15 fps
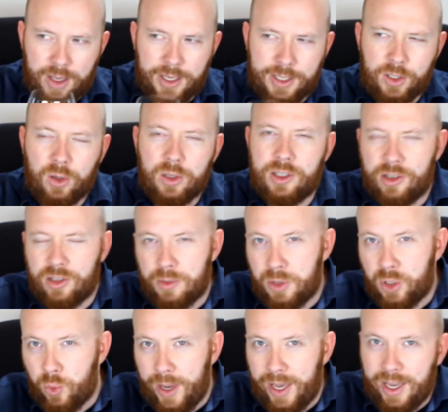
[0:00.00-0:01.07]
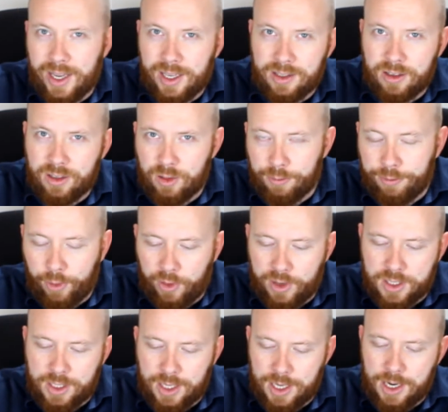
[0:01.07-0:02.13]
There's also some twig and some
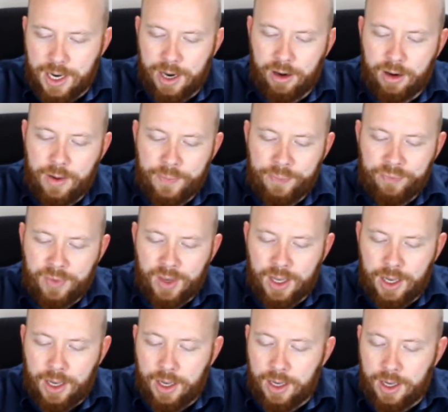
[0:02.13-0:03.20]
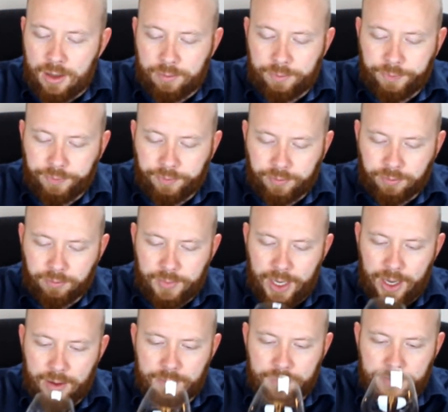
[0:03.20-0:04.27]
forest in here.
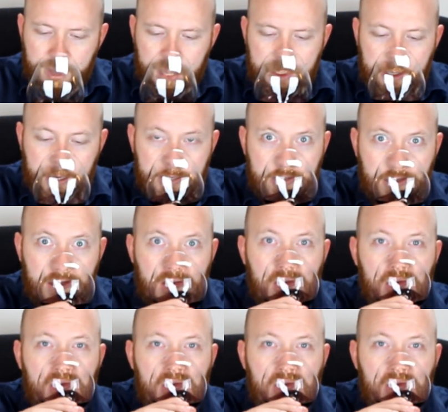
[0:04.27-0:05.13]
Yeah, let's taste it.